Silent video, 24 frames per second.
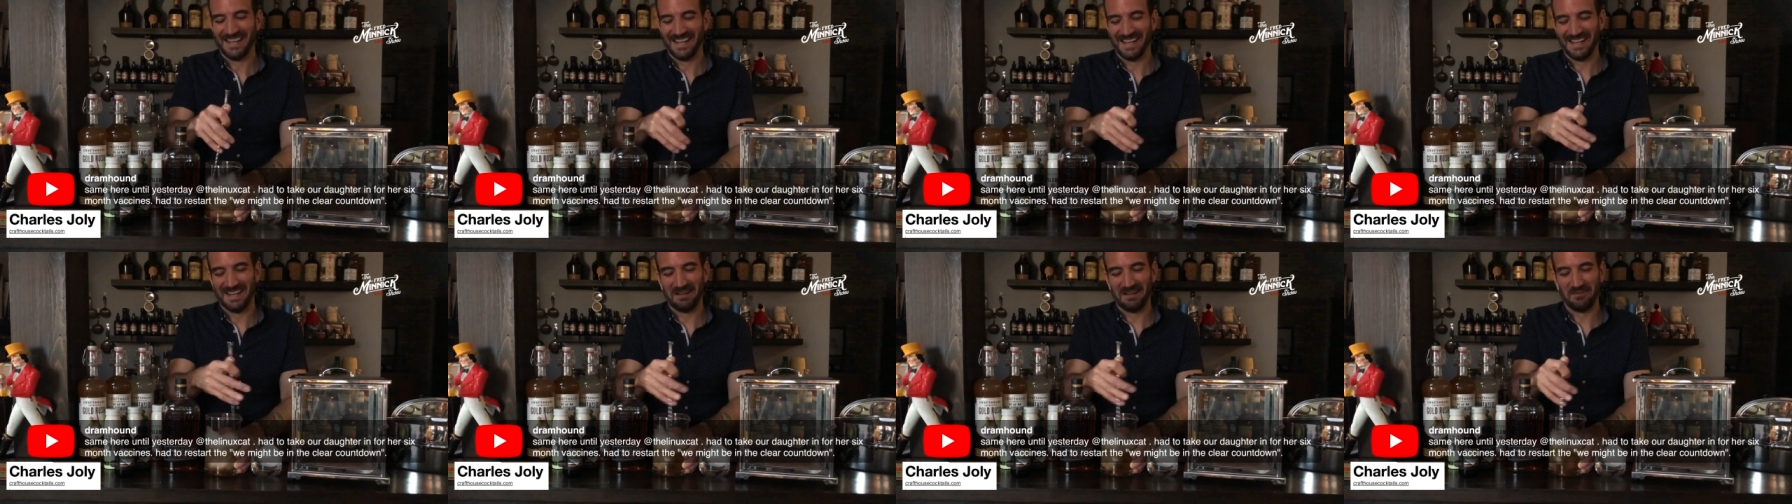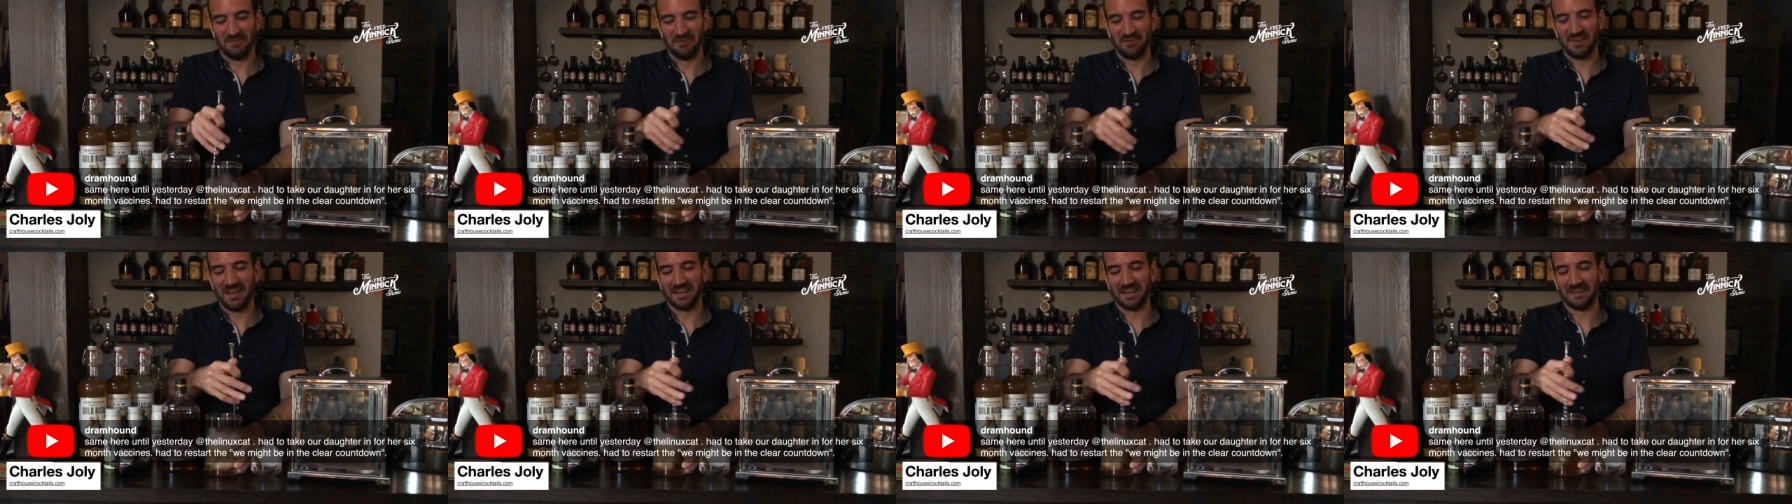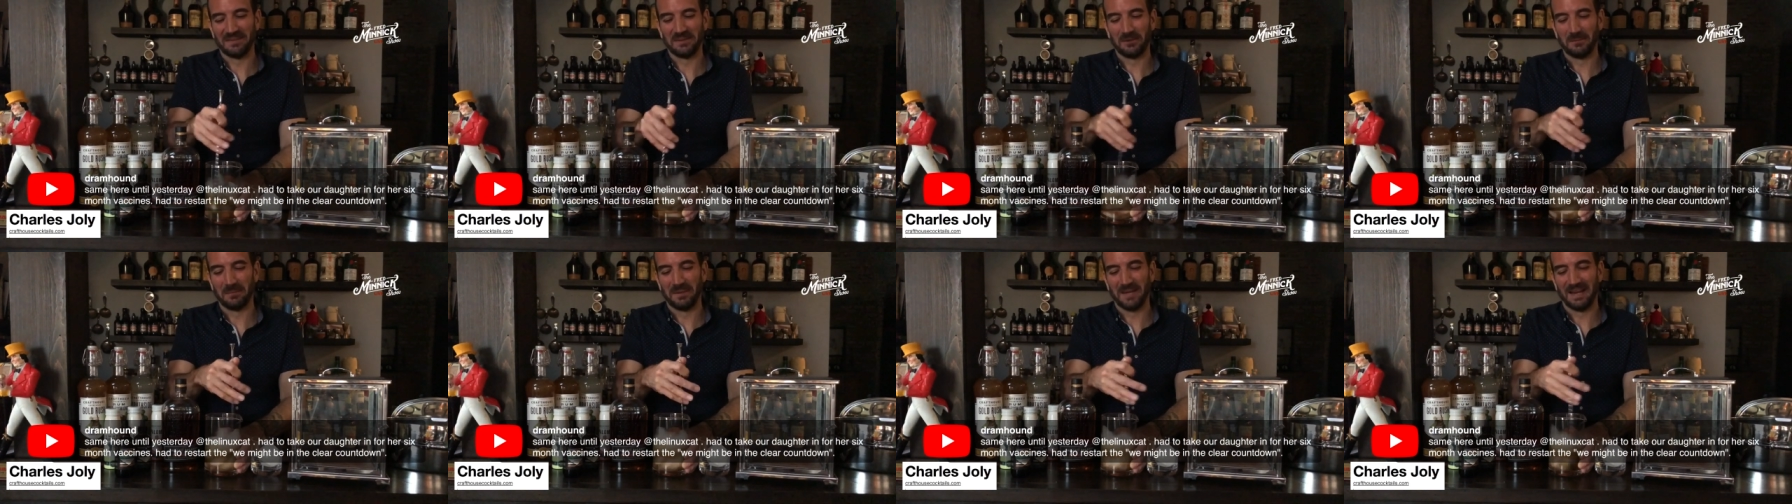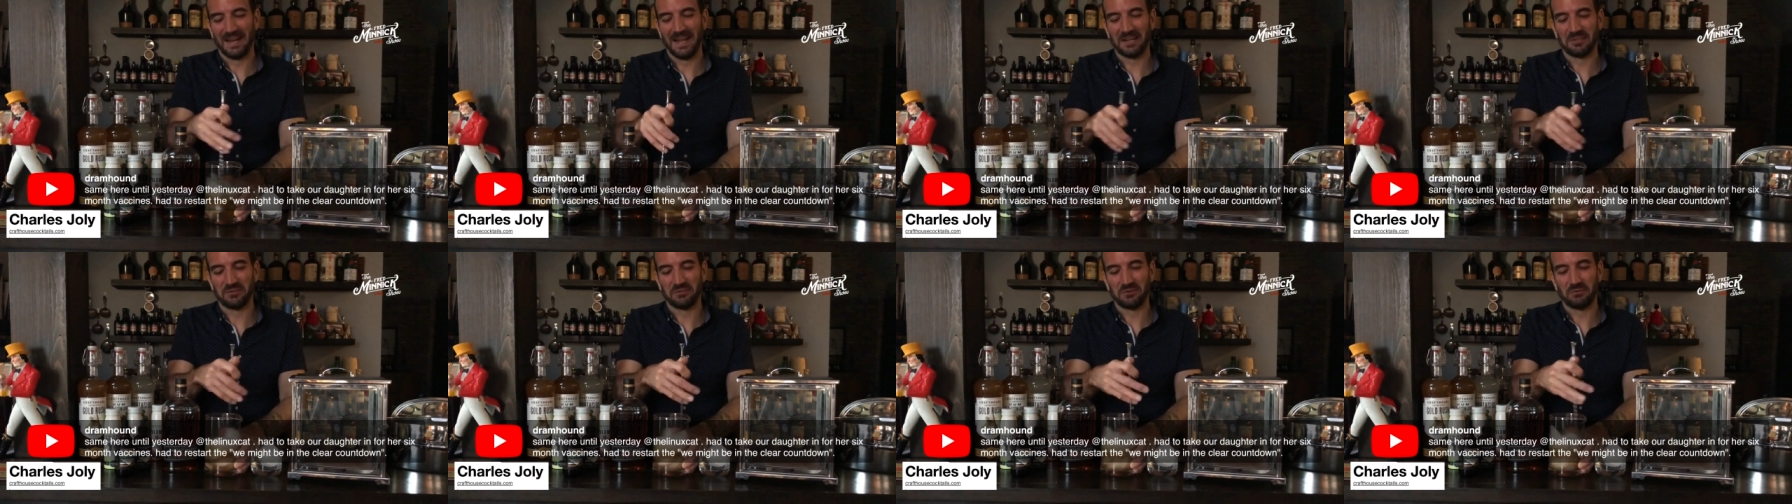If you've got a little bit
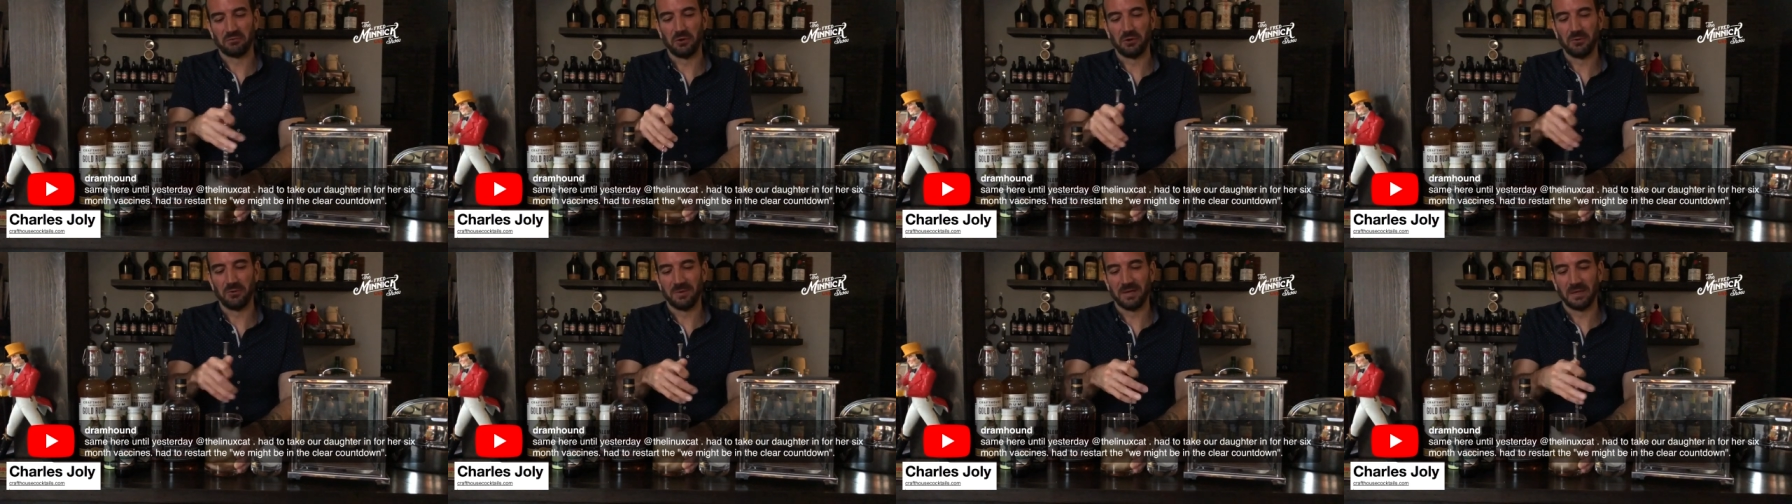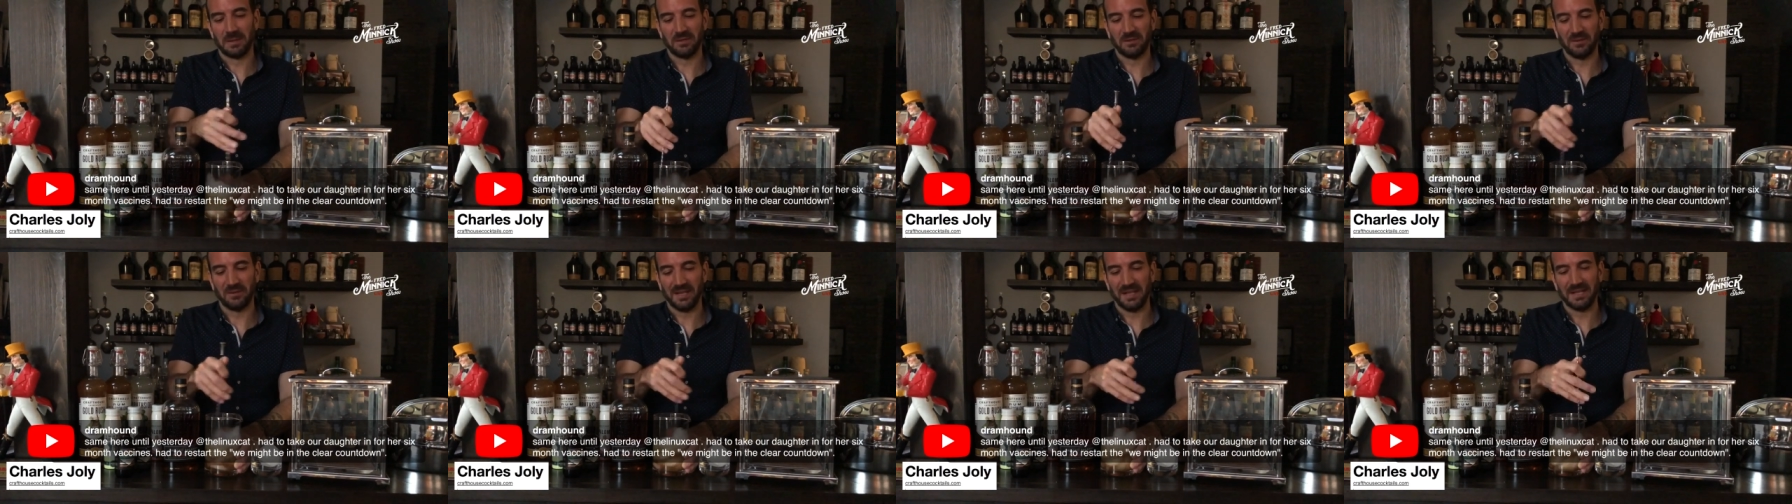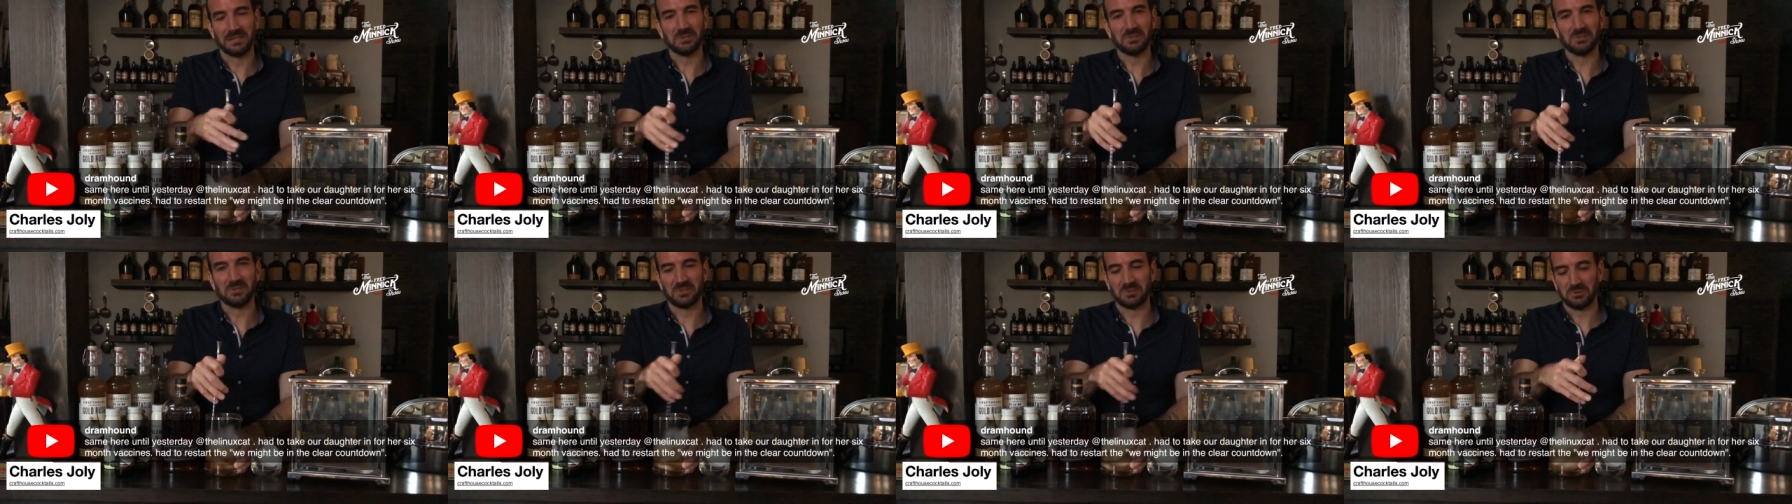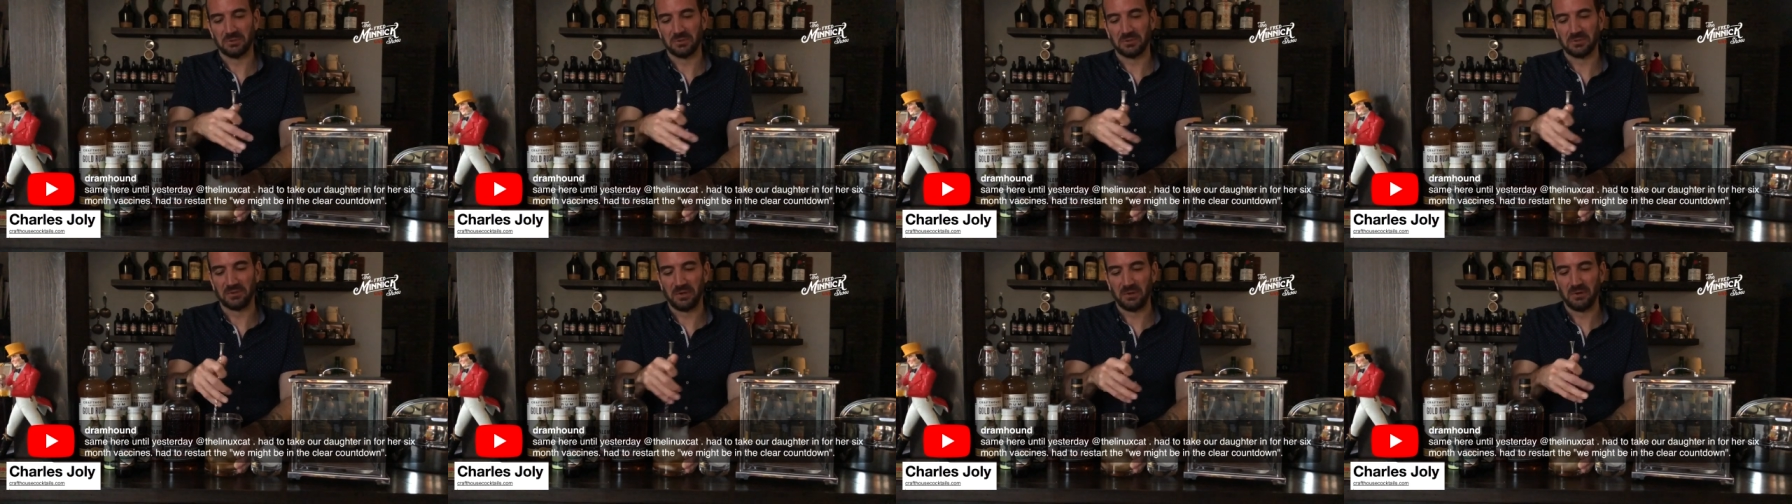of extra room and a little igloo
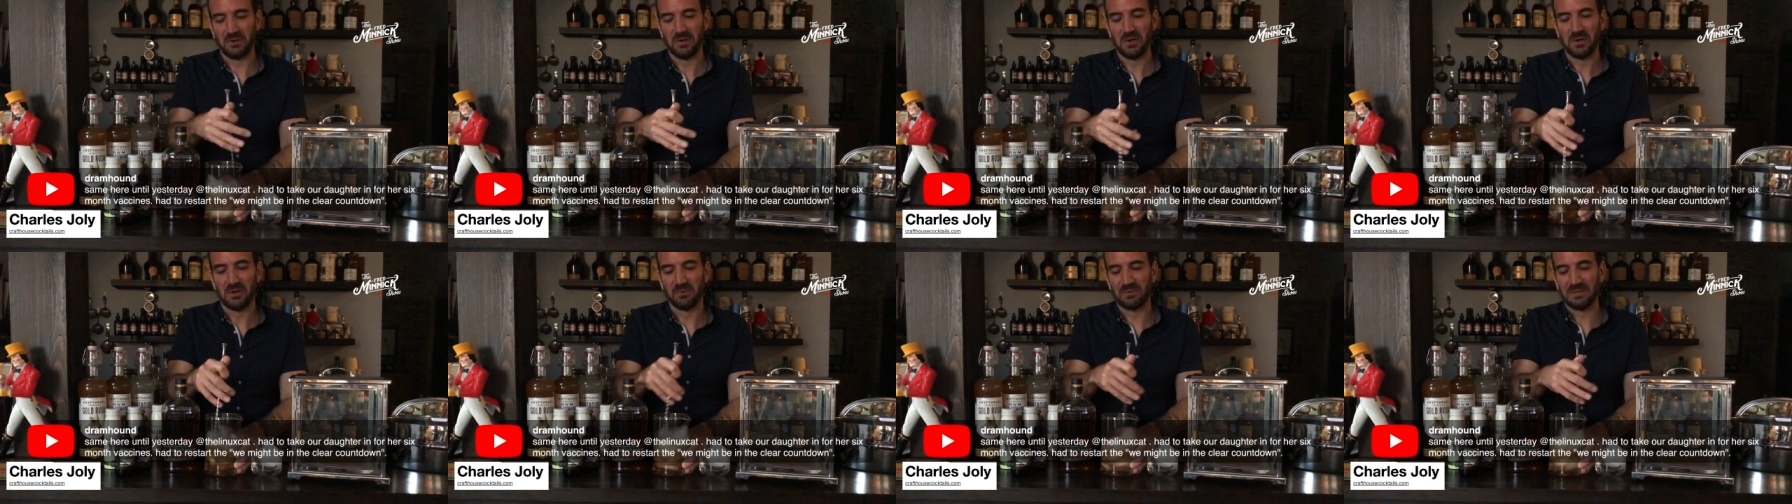cooler though,